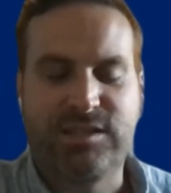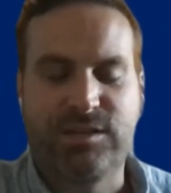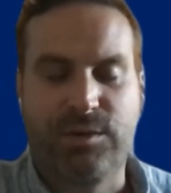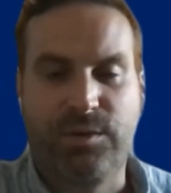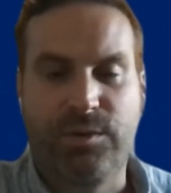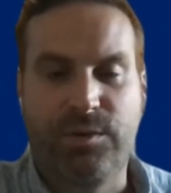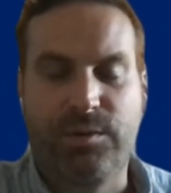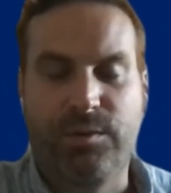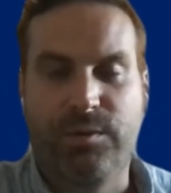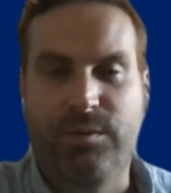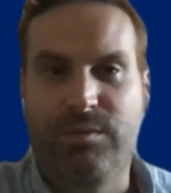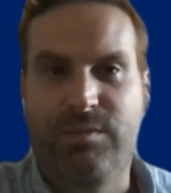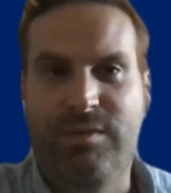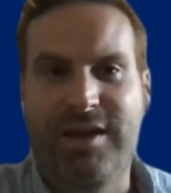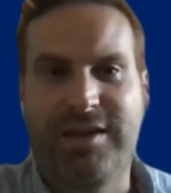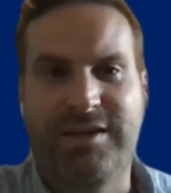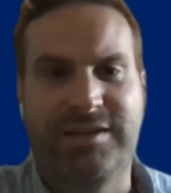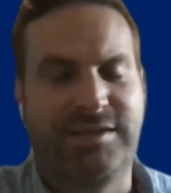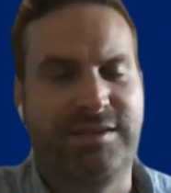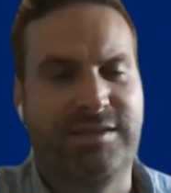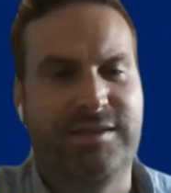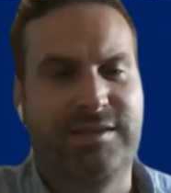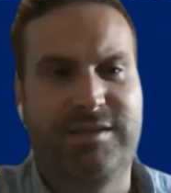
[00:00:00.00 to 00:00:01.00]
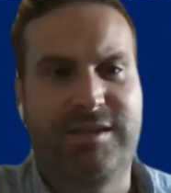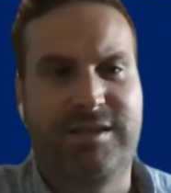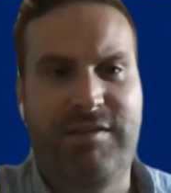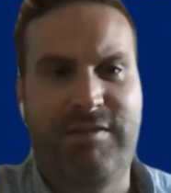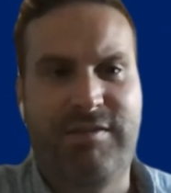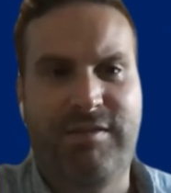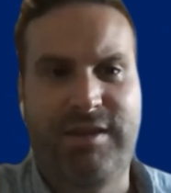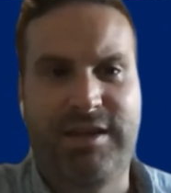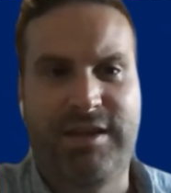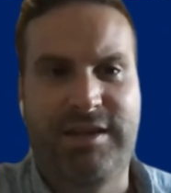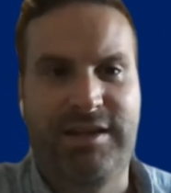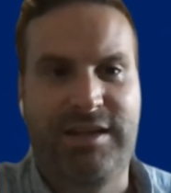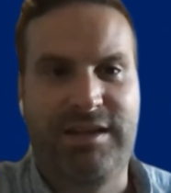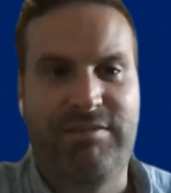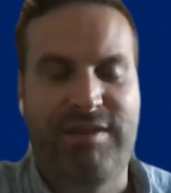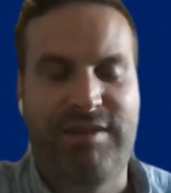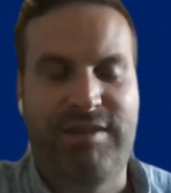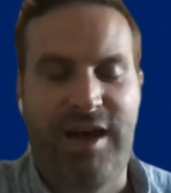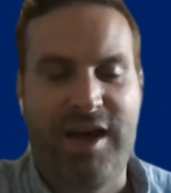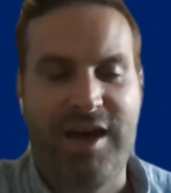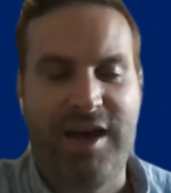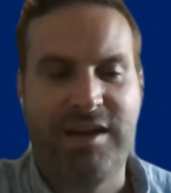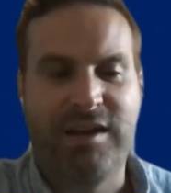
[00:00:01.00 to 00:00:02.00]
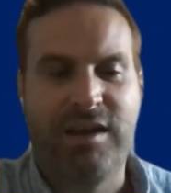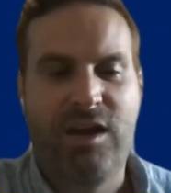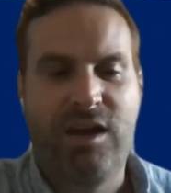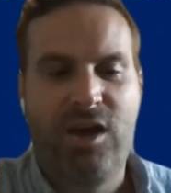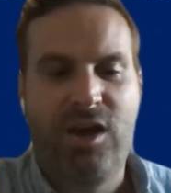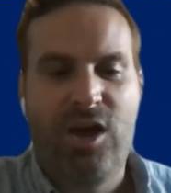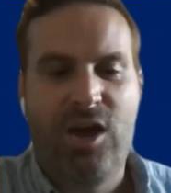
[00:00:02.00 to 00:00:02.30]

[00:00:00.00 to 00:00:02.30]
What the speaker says: So that is definitely fine.